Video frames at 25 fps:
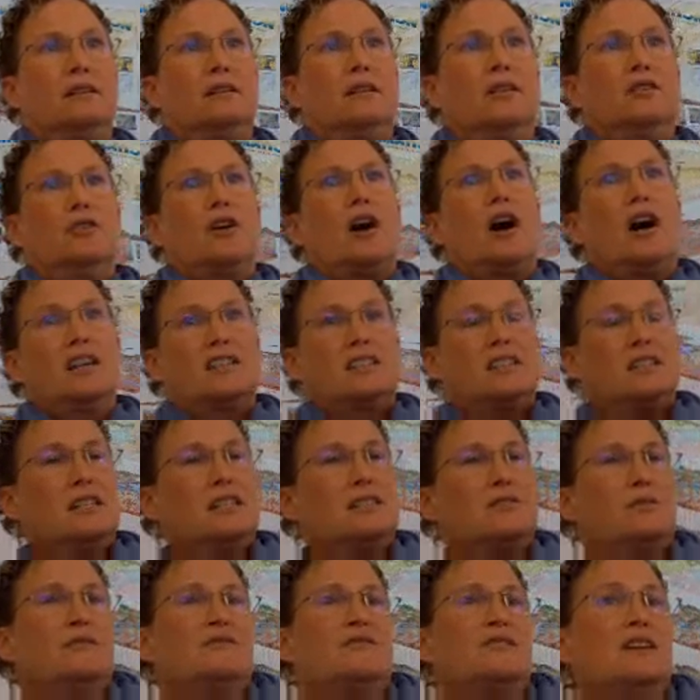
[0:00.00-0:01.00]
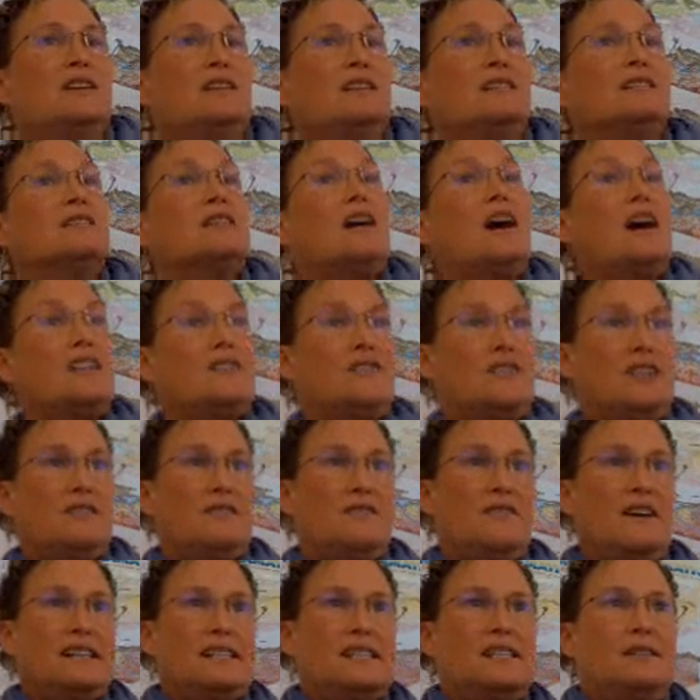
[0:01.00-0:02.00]
and low cost, because we've done a lot of
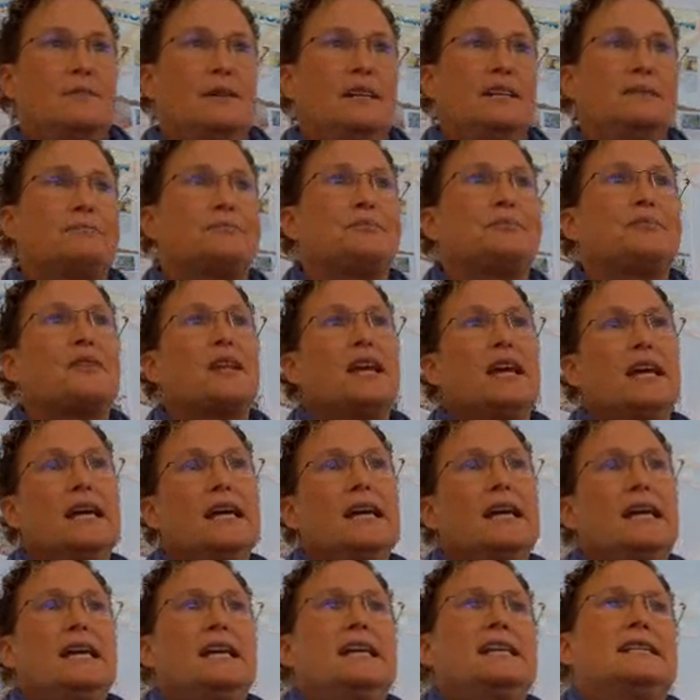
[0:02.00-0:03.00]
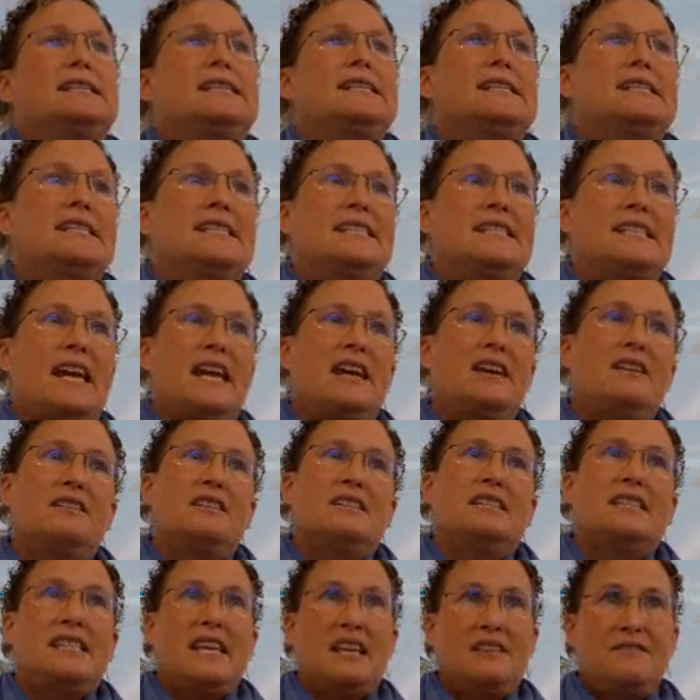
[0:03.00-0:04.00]
investment. It's
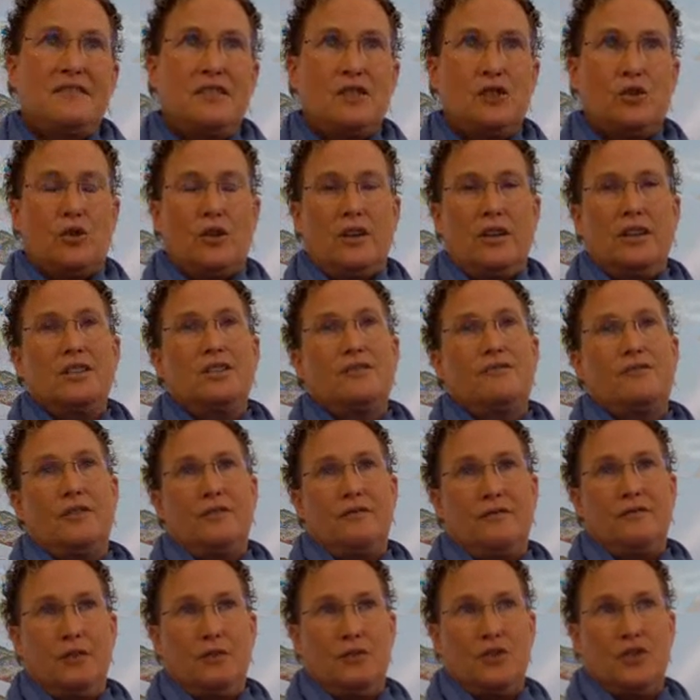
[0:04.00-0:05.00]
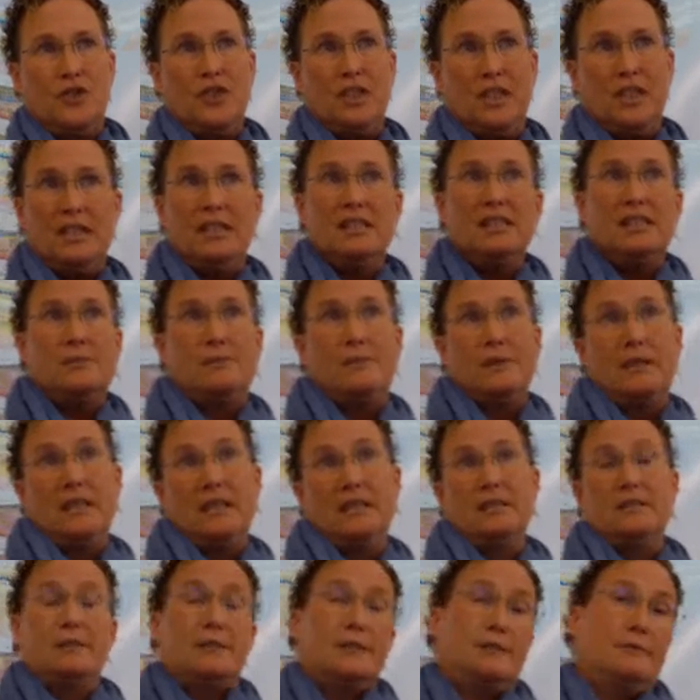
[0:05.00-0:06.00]
safe storage for future needs
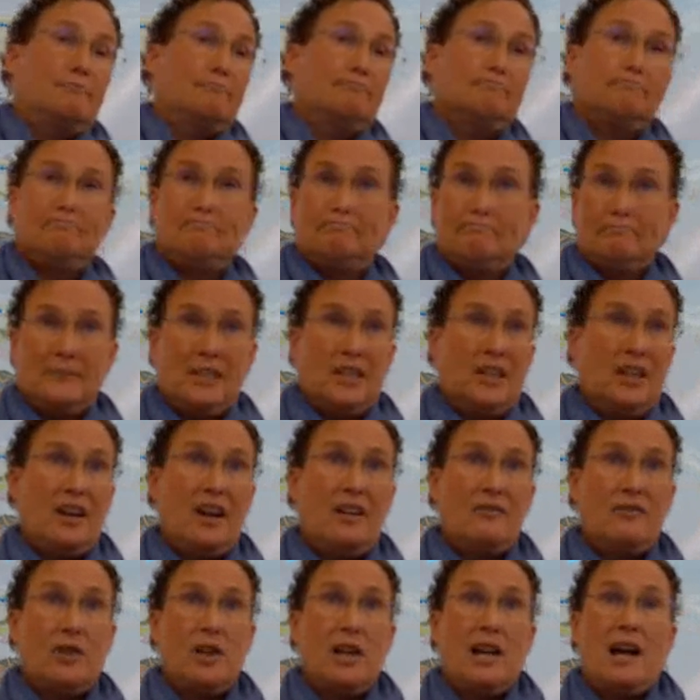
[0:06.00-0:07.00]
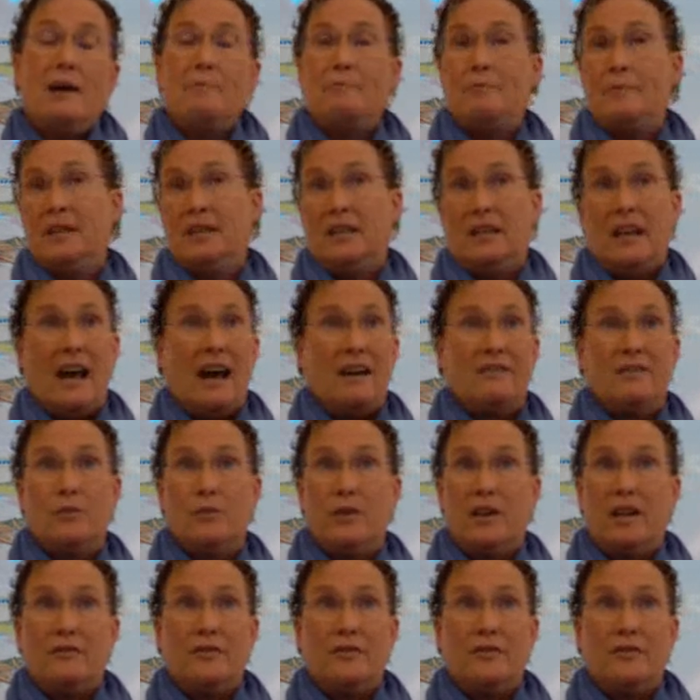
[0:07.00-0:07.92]
because you can cover it up and have it